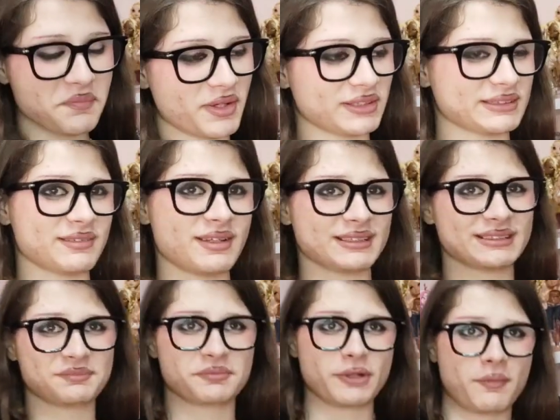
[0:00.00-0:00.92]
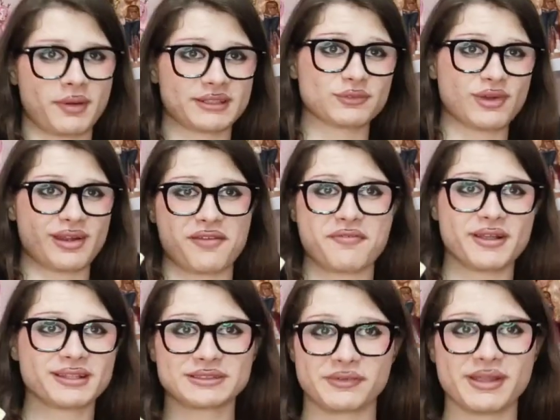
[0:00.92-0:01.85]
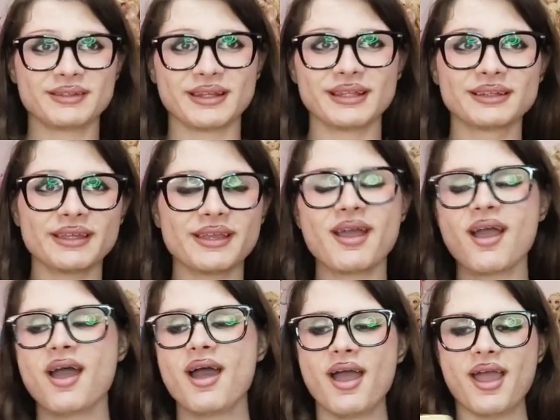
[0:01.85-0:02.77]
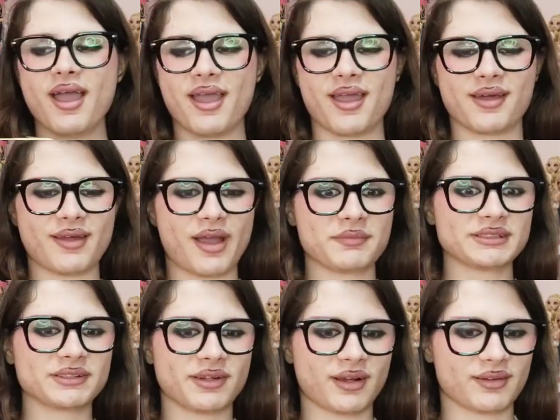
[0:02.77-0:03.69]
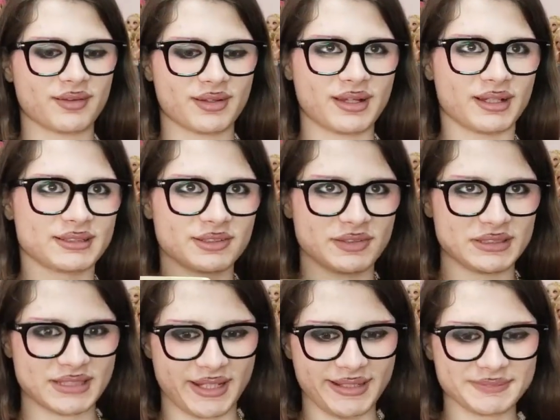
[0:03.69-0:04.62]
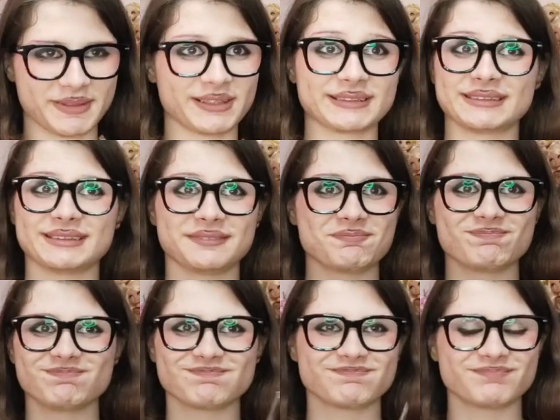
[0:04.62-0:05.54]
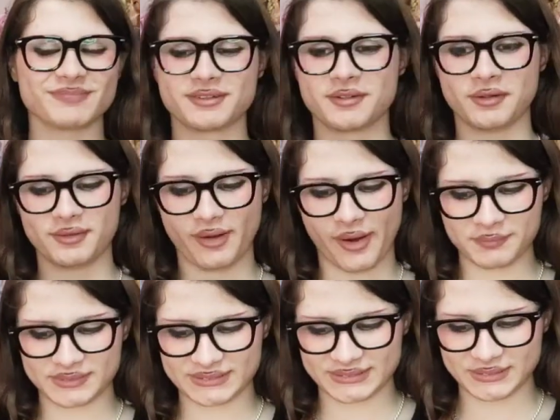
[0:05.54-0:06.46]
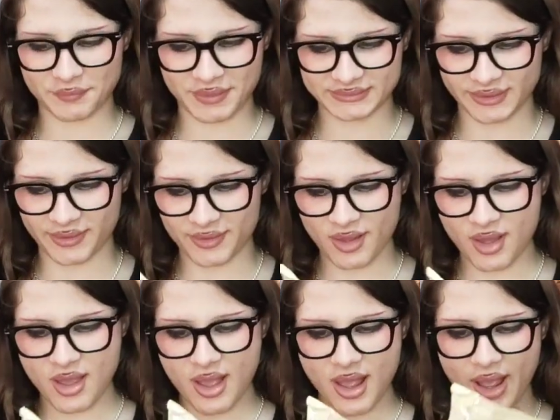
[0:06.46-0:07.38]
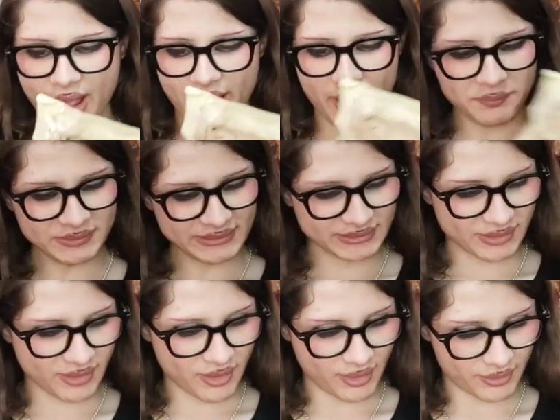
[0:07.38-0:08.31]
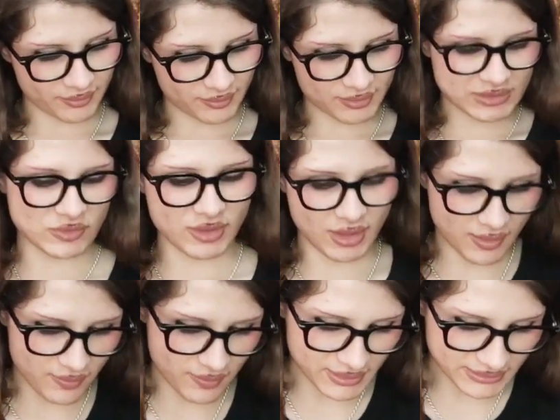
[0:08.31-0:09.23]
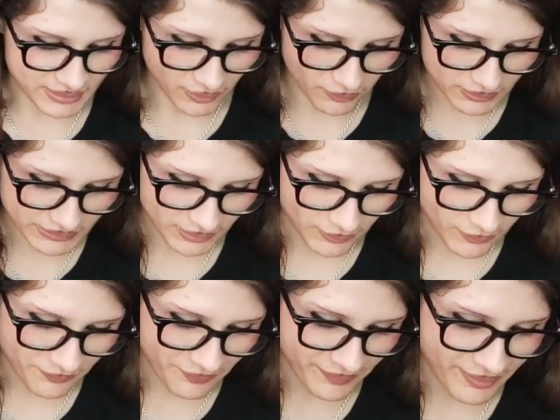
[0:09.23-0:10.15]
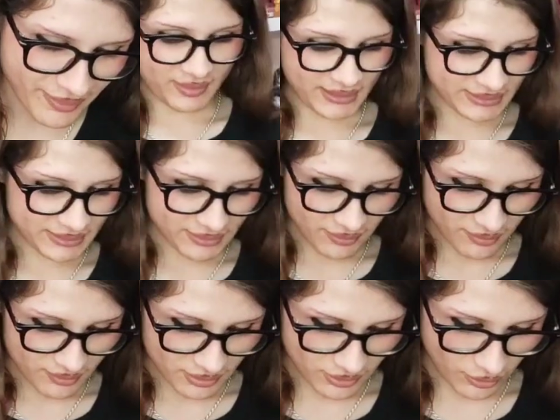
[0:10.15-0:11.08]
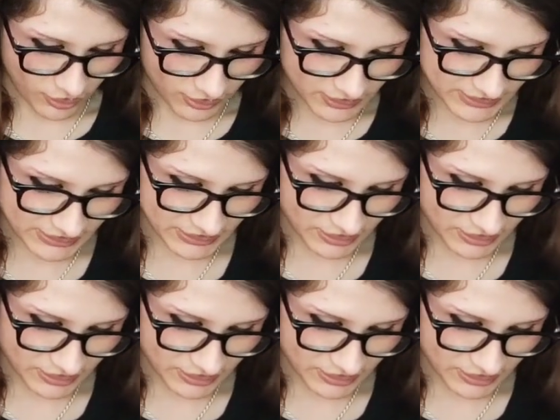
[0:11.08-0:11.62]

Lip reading: because that's pretty much what I've been doing lately. And I'm just gonna cut to the chase because, girl, I'm so excited. I'm scared to cut this though, so these dolls